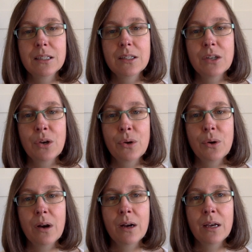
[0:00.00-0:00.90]
so
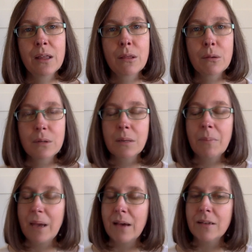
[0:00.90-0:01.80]
I thought
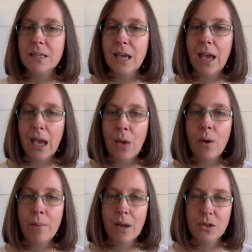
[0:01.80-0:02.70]
about how
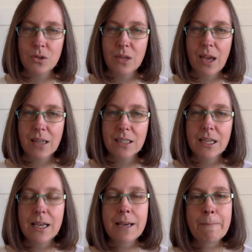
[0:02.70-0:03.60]
I might do that.
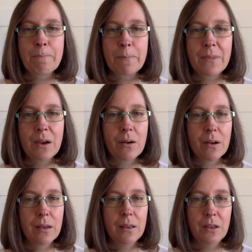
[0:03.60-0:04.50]
Now,
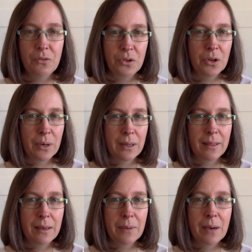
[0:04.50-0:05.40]
if you know
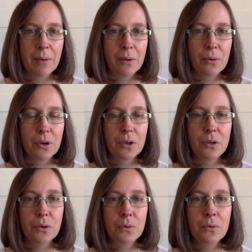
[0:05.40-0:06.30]
anything about my work,
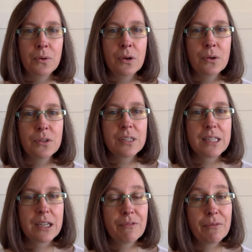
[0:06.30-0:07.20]
you'll notice
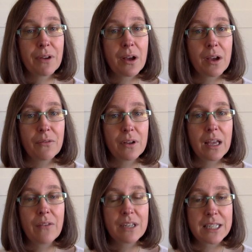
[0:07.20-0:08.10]
that if I've
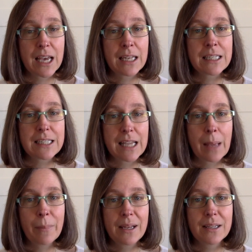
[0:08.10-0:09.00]
ever done
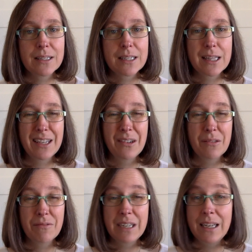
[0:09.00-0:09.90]
samplers, they're
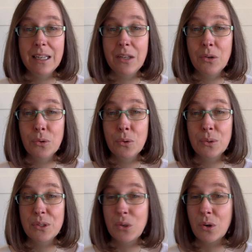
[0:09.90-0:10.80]
not really your
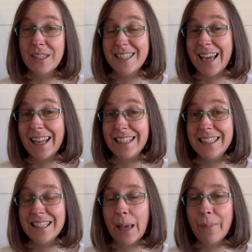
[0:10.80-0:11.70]
stock standard
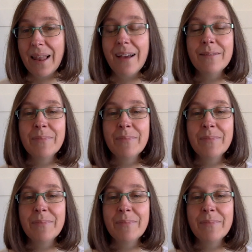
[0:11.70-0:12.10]
sampler.